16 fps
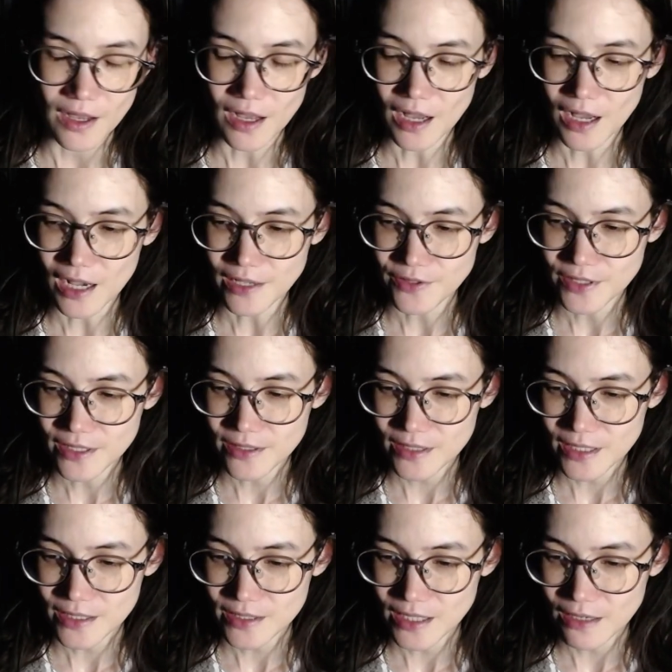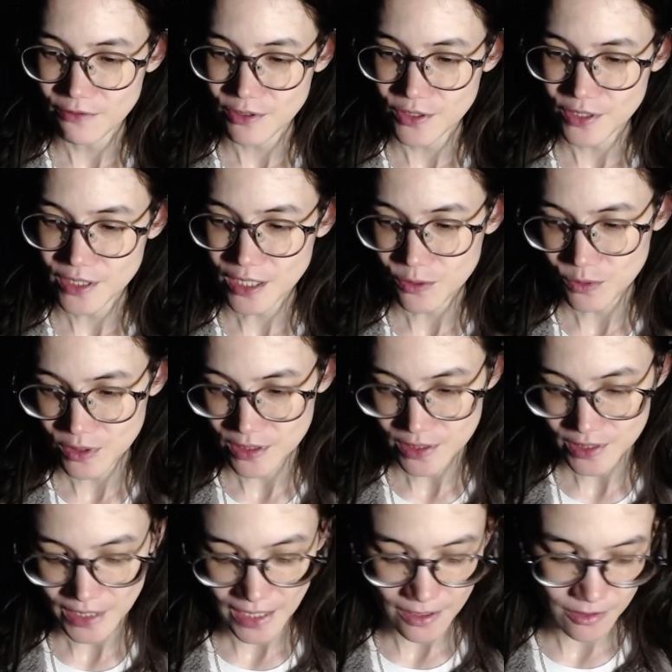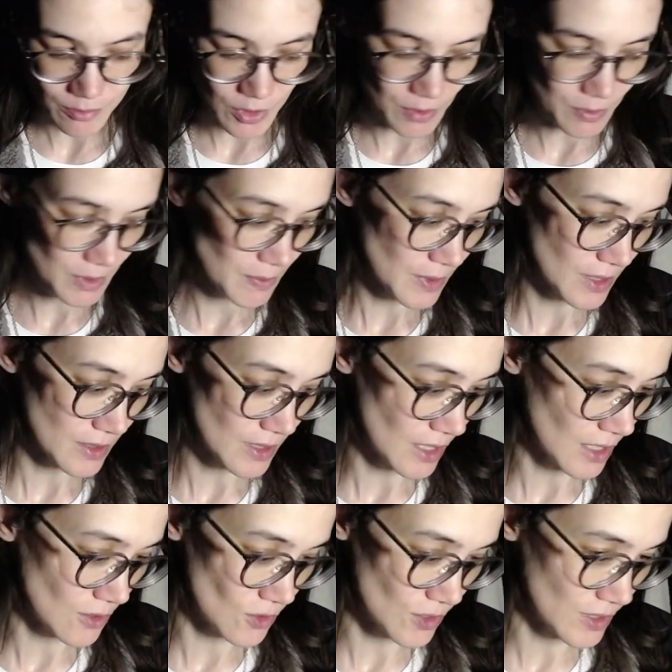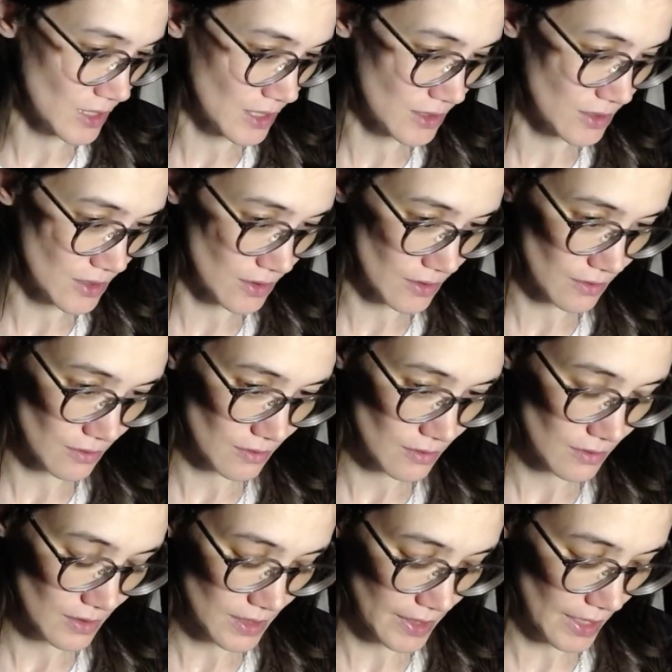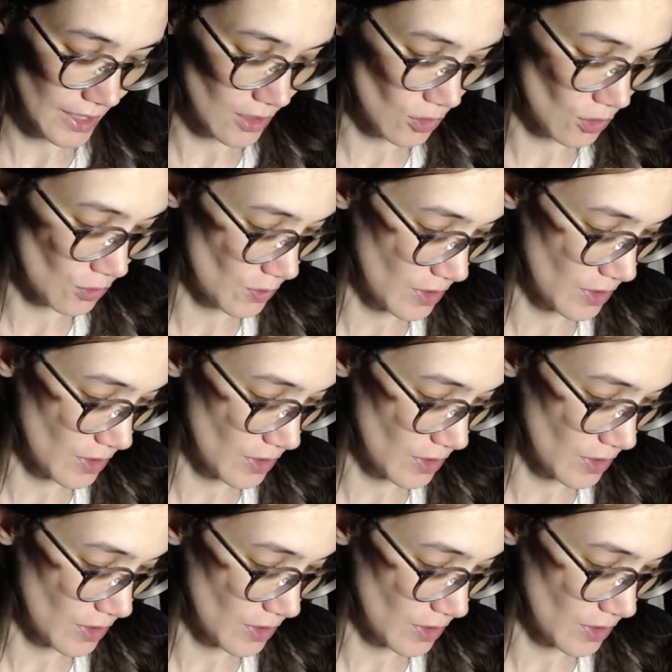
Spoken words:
I think that's everything I want to say at the moment because I just need to get on